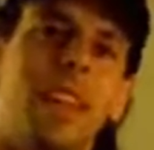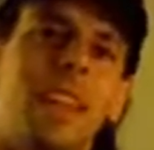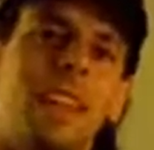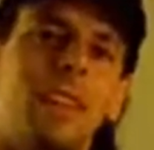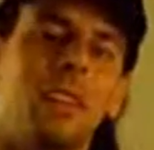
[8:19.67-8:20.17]

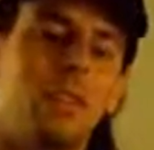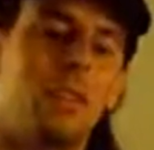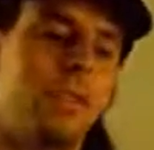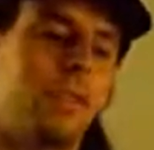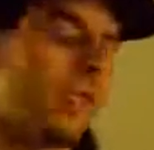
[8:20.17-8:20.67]
And that
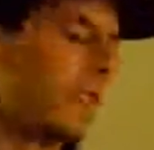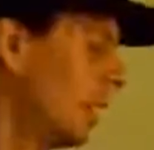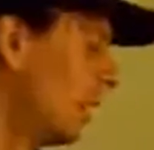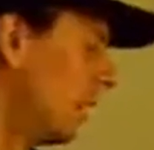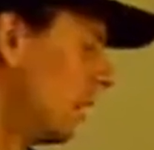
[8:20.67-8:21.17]
concludes
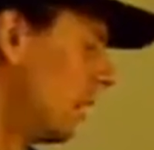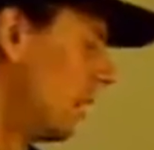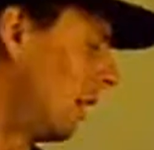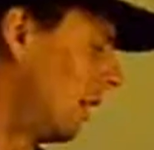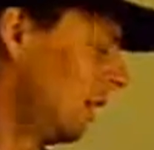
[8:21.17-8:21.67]

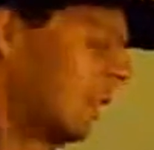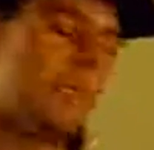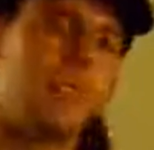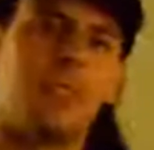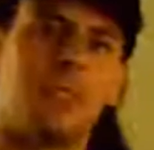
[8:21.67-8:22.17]
uh,
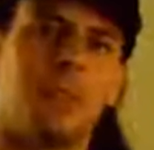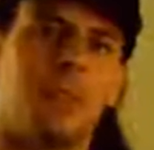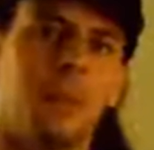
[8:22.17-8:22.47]
today's lesson.